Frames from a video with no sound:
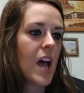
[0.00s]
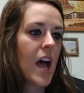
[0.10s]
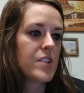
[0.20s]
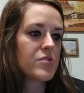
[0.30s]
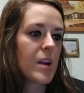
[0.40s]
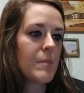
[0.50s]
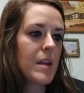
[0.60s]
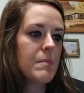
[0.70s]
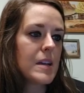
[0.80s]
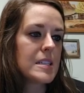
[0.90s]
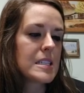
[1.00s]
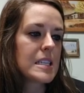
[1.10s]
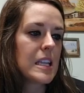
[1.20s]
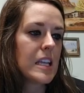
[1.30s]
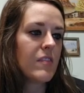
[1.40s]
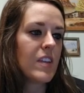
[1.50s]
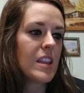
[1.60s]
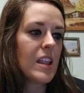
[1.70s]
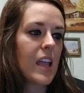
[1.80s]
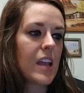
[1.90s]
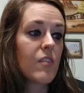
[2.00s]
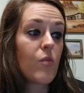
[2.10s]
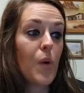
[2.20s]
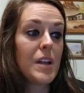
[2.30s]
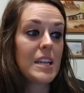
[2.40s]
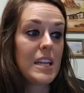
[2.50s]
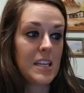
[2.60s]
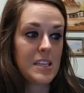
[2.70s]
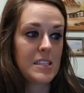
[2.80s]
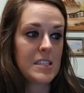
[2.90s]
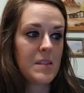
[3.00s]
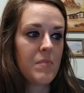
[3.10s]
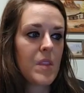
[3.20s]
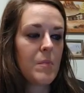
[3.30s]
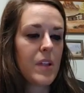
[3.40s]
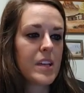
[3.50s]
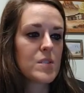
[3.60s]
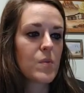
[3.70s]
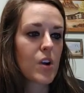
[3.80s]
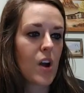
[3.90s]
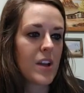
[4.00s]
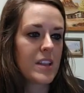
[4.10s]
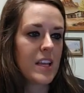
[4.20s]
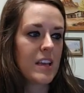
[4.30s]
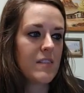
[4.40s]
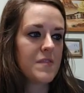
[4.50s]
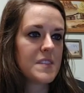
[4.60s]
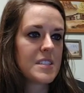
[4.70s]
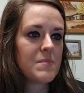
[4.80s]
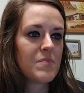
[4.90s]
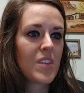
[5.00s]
I try my best to live in the land of what is, the place where God lives.